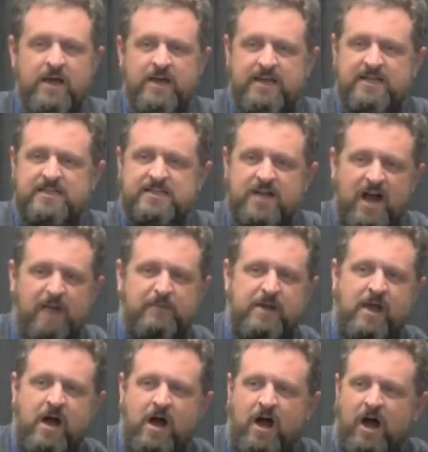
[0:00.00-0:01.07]
he saw
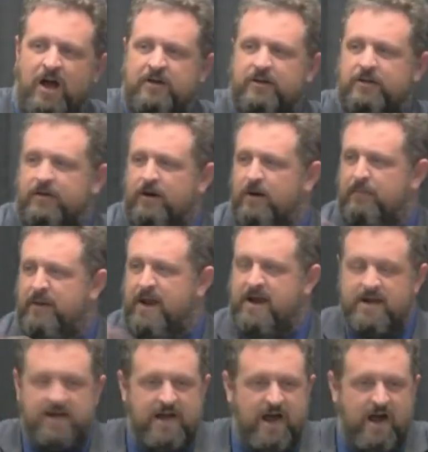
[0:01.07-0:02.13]
beyond their
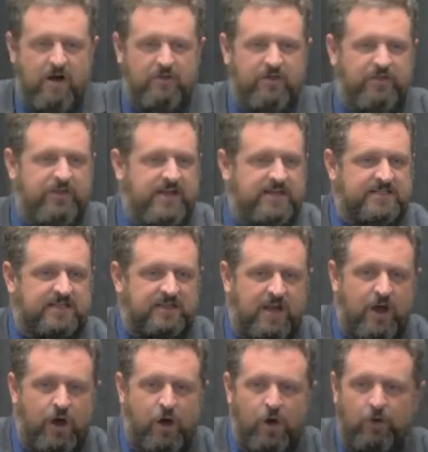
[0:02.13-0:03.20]
bank account, the things that
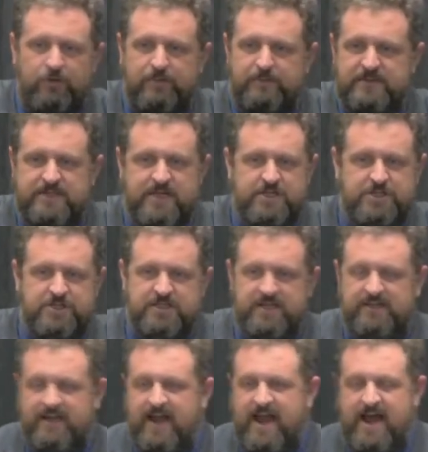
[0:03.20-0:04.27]
they owned, the possessions
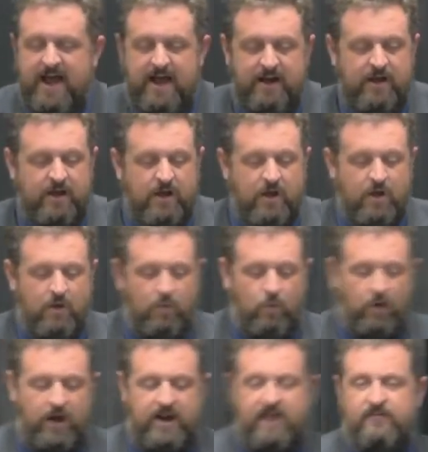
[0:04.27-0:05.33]
that they had,
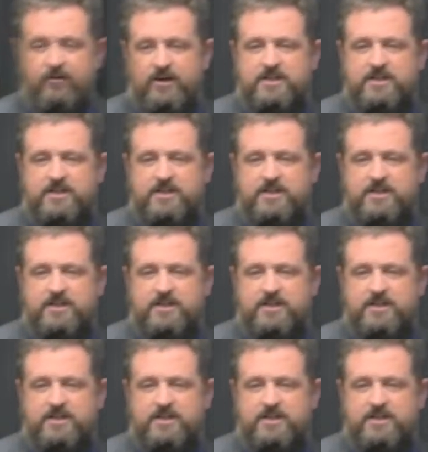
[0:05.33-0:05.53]
whatever.